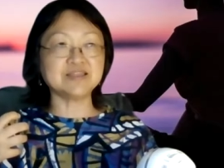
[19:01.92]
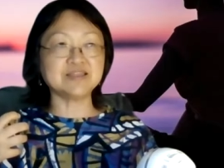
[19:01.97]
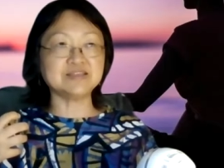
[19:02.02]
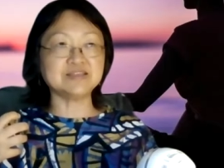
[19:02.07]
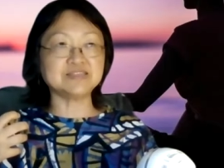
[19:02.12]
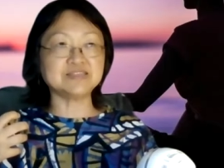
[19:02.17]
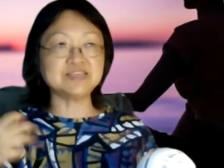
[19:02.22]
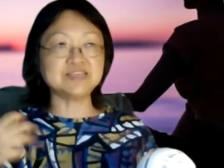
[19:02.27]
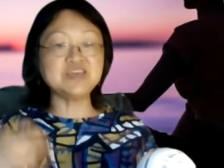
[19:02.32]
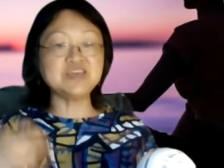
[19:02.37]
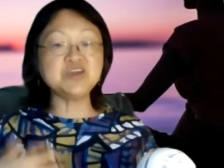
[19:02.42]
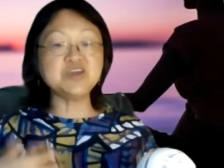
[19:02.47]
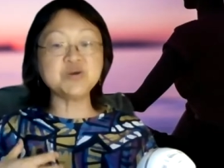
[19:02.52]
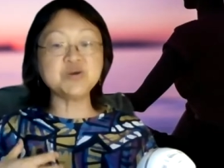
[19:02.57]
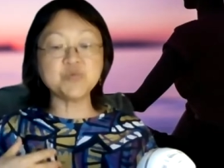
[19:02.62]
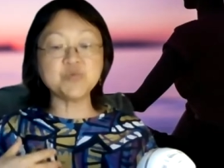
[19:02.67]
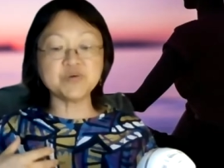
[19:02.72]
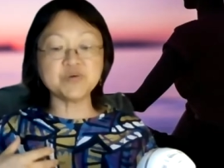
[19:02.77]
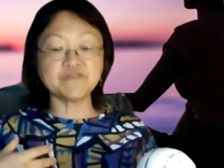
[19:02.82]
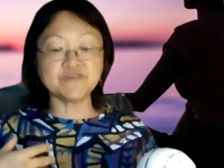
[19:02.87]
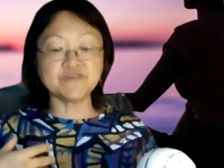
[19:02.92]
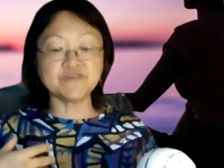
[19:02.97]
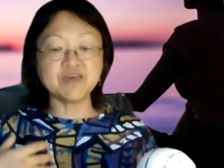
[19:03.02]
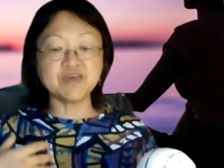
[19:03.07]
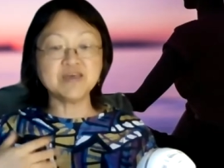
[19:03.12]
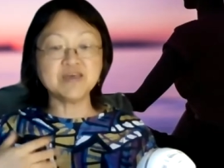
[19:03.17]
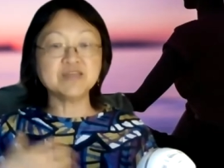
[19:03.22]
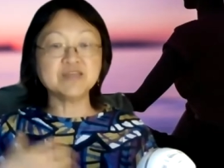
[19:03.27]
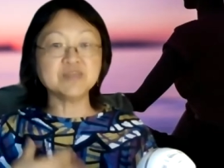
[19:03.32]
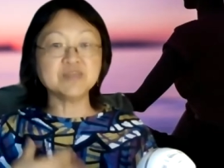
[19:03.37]
is here with
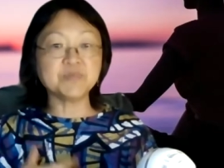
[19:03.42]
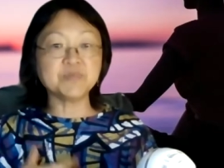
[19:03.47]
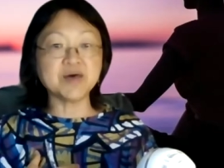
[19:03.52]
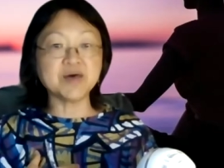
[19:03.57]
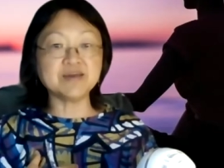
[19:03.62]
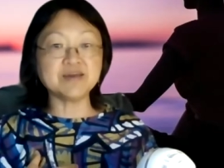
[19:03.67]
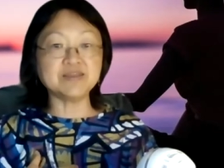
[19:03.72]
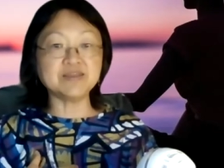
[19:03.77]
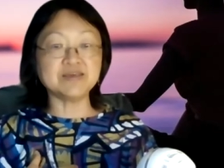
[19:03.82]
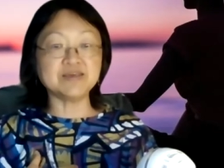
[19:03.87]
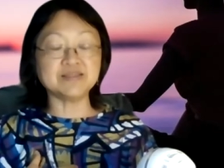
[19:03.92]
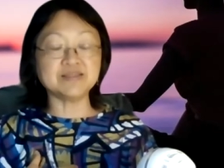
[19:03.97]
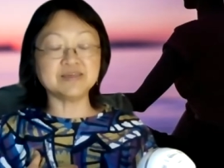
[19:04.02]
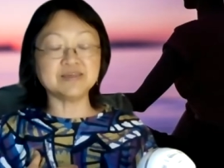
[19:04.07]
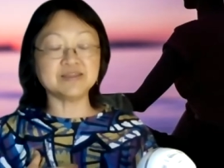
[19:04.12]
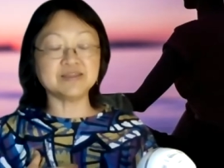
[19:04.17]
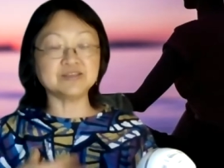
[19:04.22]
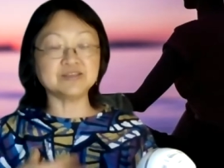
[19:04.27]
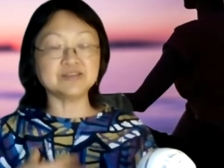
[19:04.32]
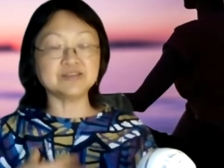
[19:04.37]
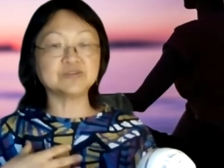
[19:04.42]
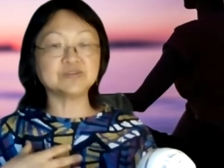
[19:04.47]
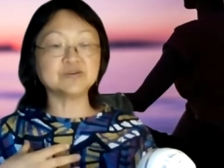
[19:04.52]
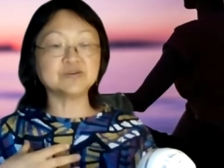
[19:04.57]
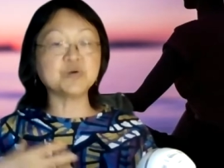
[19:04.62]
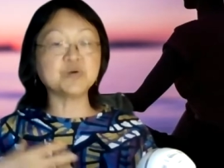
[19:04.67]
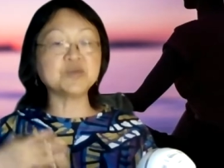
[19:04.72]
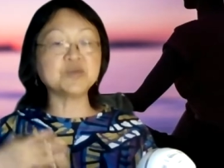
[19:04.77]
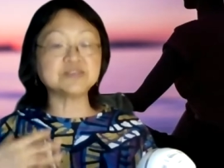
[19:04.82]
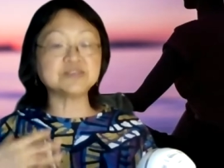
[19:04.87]
the body, that is
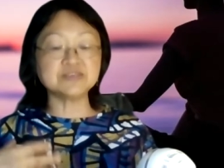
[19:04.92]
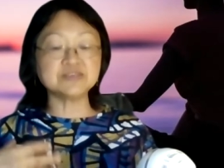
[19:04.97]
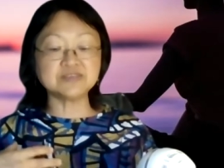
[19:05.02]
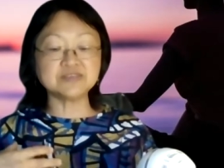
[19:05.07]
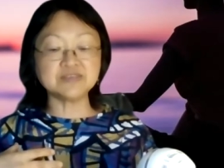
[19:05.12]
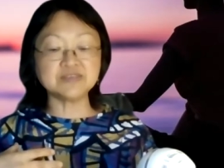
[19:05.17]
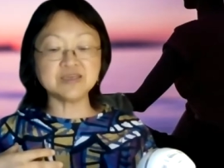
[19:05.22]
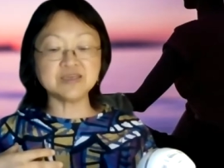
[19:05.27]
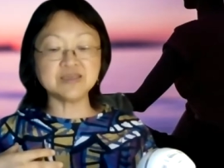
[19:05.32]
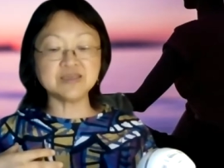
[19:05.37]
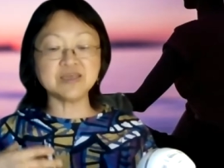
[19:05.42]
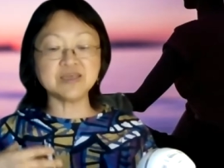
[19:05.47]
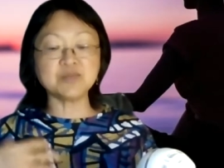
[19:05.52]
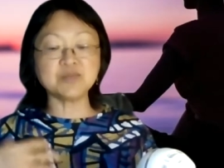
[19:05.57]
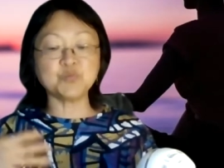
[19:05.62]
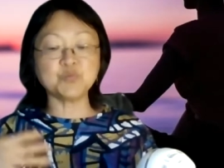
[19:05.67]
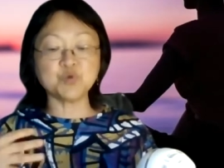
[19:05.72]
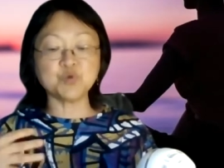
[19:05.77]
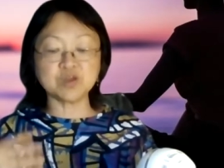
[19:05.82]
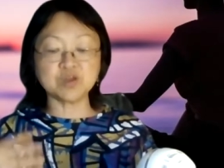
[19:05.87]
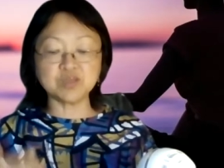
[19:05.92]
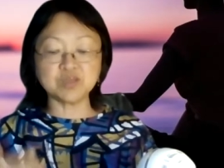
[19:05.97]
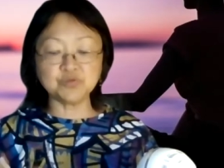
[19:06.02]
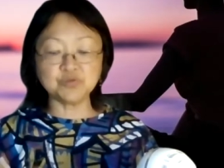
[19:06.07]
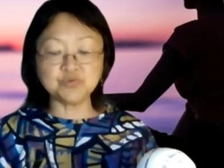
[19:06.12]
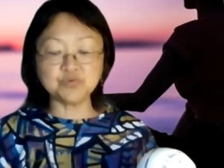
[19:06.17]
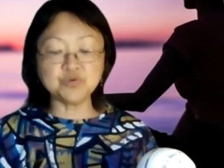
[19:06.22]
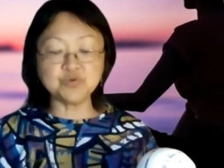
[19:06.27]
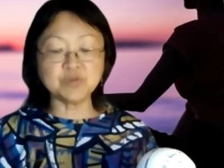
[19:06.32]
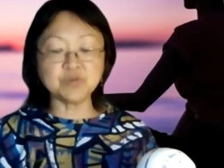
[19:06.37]
coexisting and working
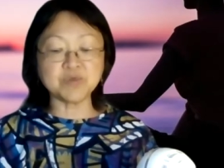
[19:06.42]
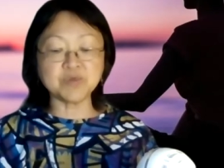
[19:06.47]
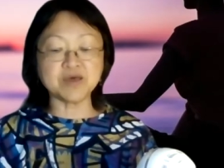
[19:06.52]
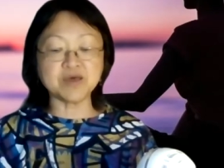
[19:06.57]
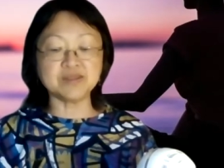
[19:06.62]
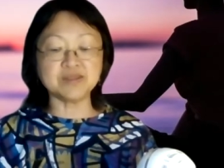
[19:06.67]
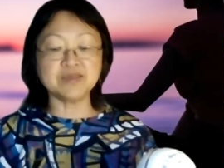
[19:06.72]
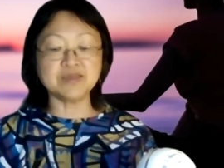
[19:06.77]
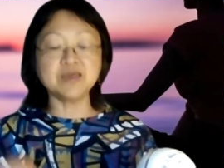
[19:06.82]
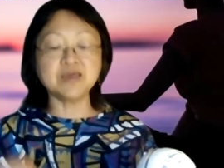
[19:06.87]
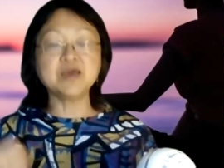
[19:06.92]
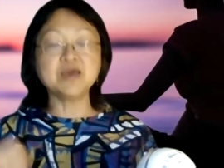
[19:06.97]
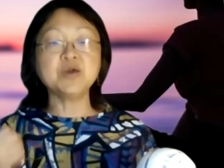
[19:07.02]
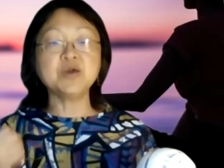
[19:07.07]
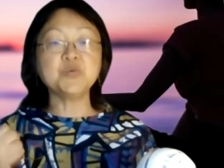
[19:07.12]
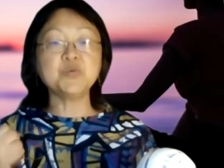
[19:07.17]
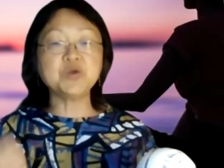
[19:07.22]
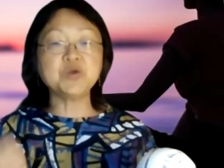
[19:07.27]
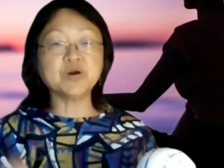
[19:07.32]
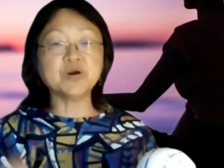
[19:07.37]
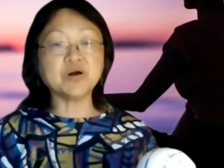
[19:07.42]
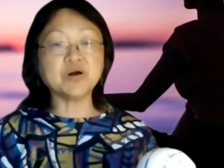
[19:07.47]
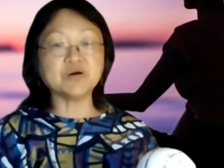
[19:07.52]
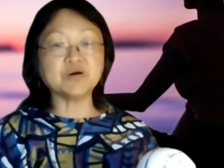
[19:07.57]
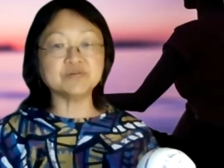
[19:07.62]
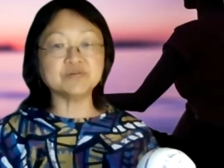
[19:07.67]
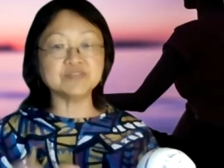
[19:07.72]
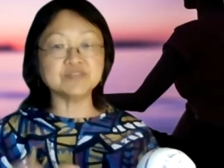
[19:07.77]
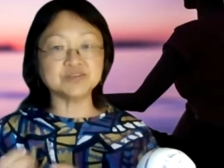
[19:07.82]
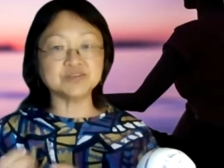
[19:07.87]
through the body, we
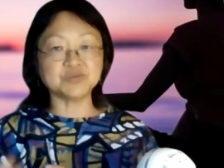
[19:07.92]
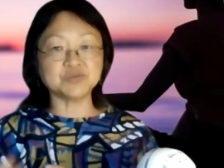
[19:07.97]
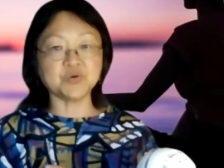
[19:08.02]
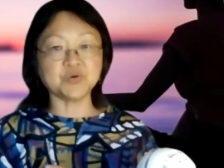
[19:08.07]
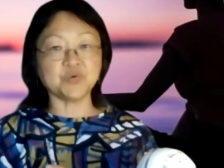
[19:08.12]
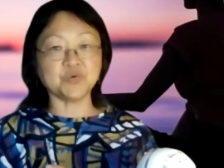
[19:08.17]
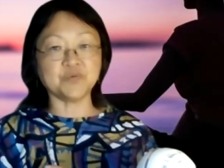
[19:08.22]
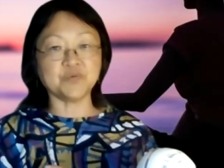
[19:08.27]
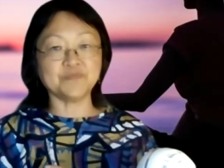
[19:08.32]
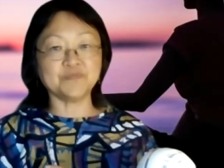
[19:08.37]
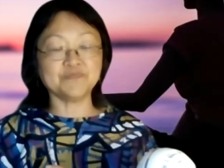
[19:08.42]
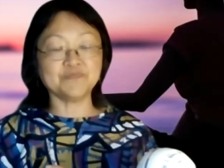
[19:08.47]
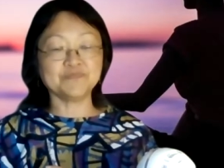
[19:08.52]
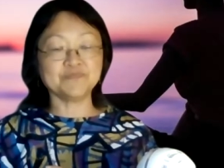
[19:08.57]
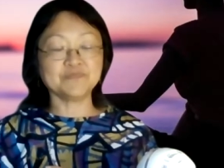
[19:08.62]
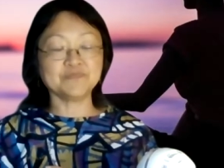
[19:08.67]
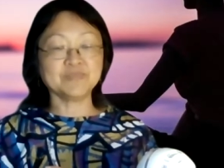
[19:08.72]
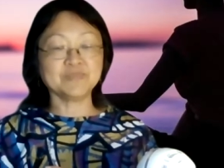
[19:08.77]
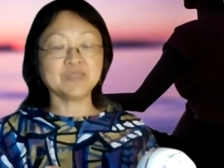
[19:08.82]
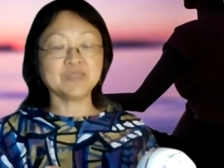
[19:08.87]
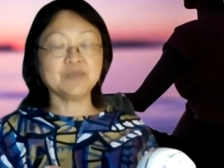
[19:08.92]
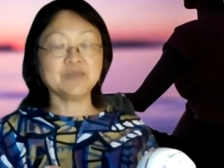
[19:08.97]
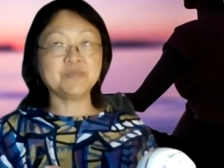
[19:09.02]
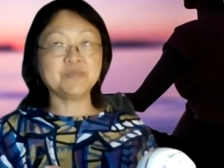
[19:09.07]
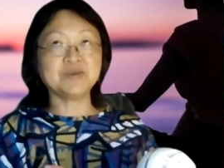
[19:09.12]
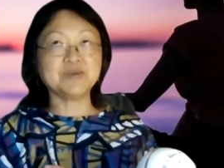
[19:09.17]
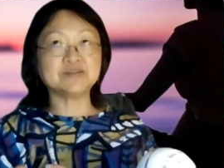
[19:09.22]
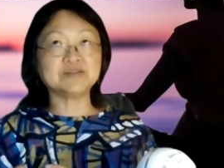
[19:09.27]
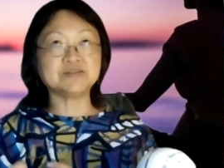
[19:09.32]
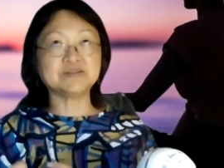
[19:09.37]
call the soul.
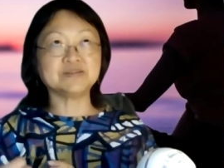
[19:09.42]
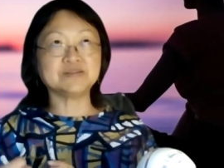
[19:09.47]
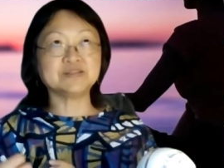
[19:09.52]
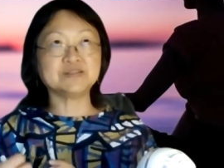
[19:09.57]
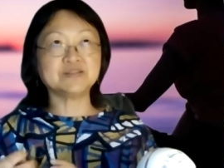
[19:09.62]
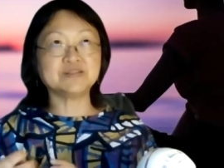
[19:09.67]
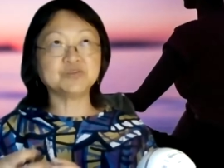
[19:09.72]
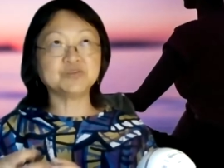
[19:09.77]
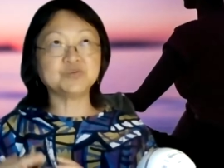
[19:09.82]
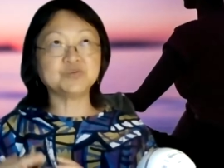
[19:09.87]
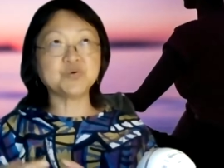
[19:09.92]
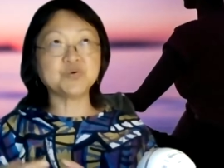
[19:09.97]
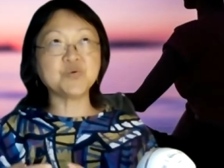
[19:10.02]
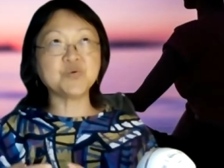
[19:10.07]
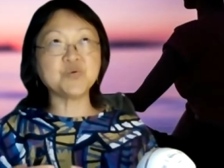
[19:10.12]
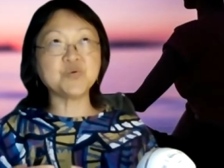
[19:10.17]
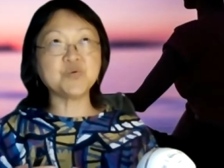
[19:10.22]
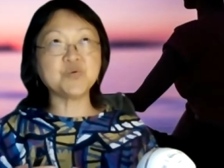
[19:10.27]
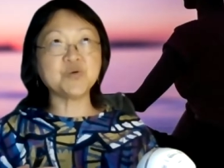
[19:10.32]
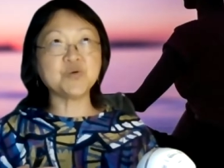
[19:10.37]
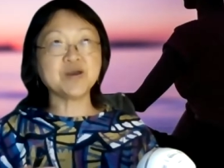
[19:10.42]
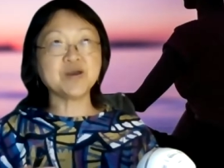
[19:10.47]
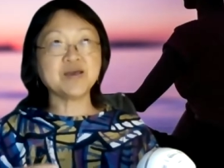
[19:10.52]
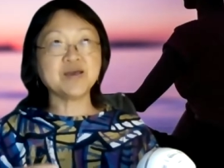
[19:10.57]
But the soul,